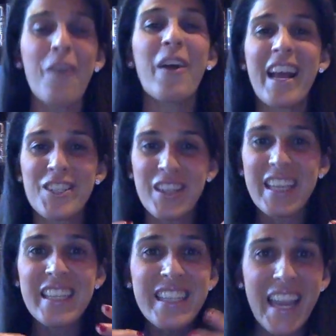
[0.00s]
I want to
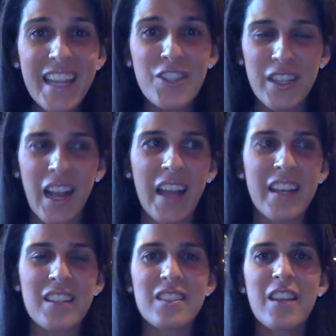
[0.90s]
actually engage in
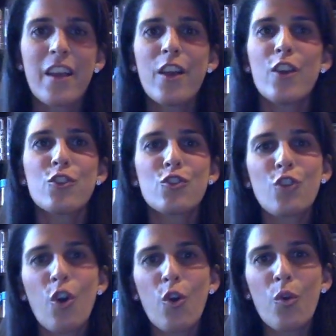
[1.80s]
kindness.
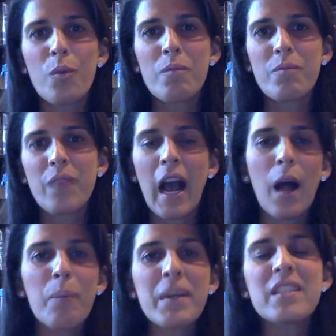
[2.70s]
So
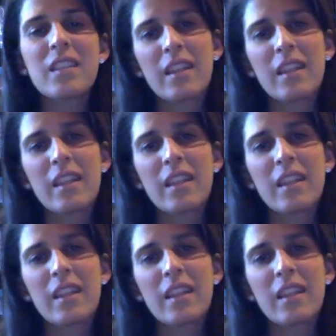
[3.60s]
I'll be